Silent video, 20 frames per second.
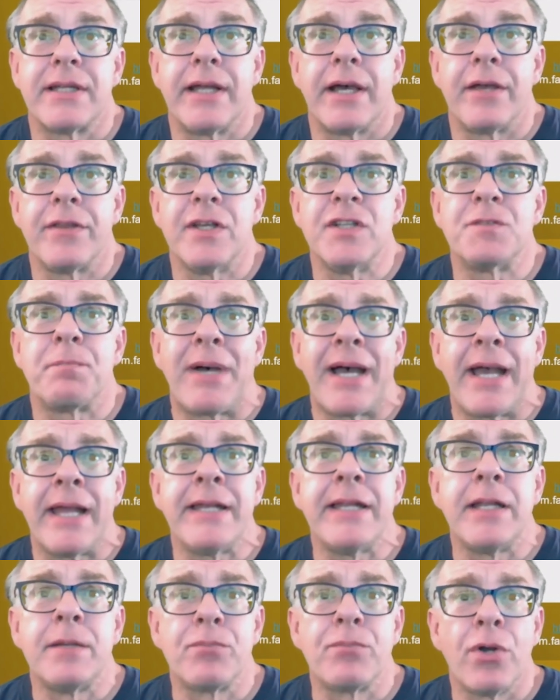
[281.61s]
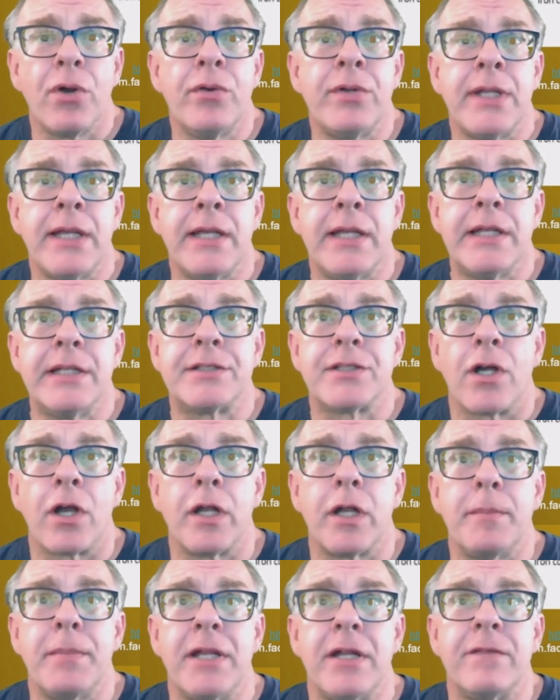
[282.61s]
Now, these binding proteins are
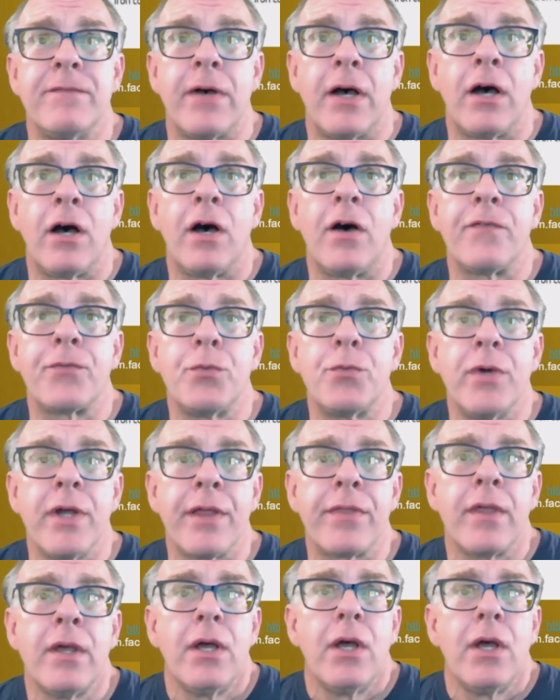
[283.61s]
going to be involved with